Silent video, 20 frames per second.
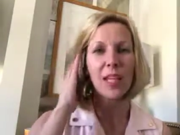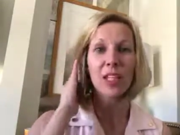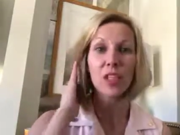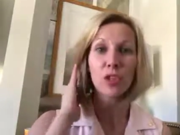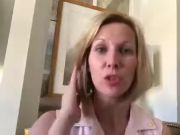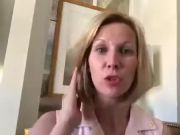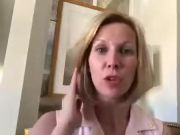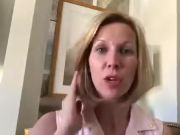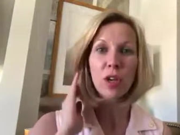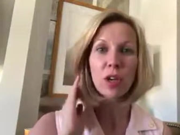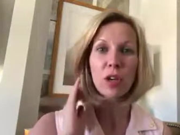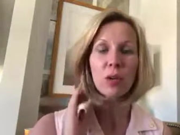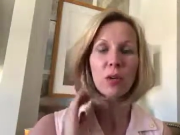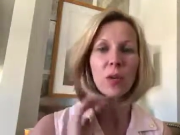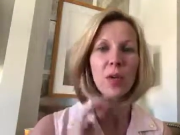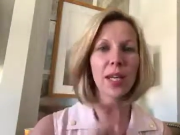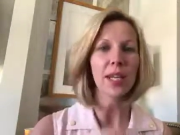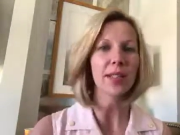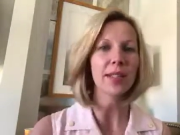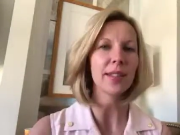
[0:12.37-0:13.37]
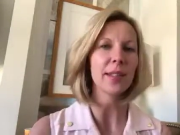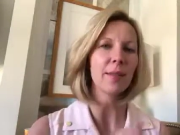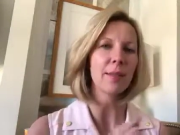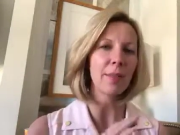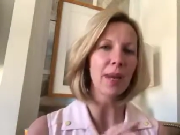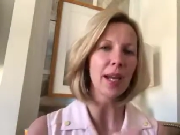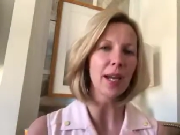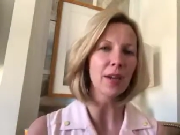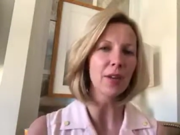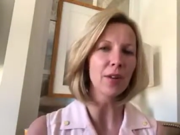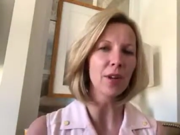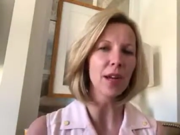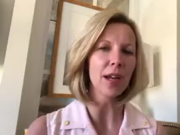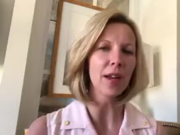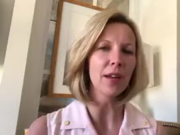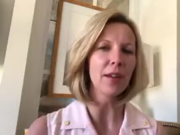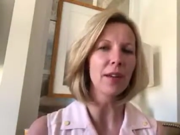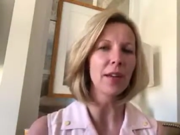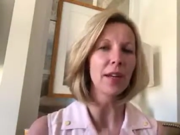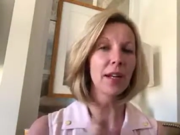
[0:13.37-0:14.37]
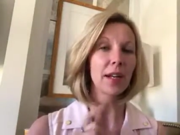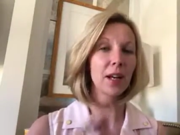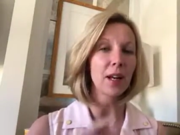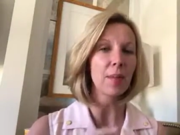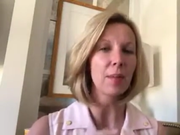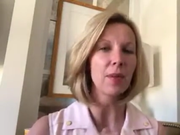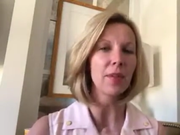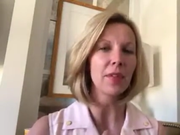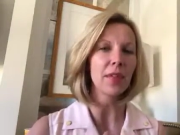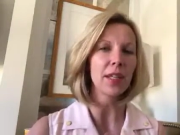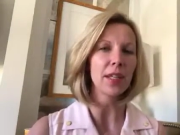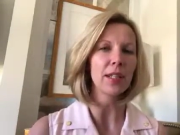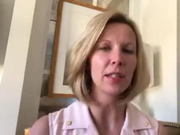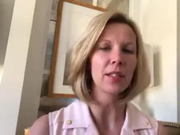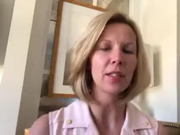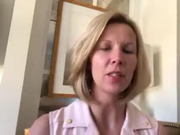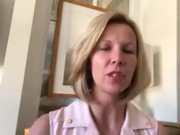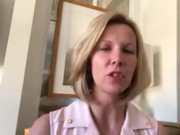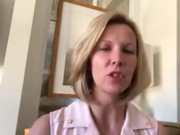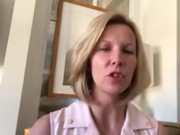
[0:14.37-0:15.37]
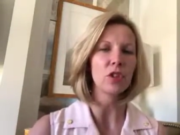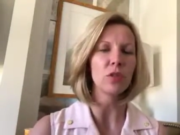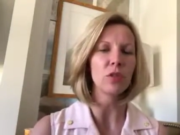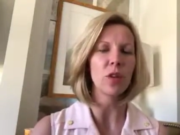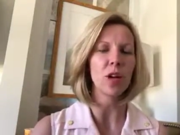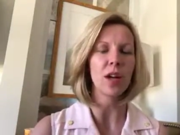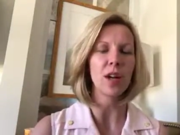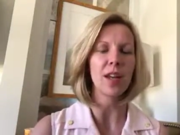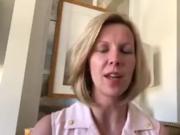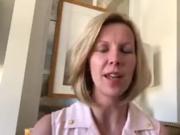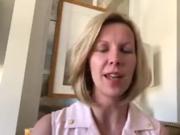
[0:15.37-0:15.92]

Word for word: intro and some background and a couple things to chew on.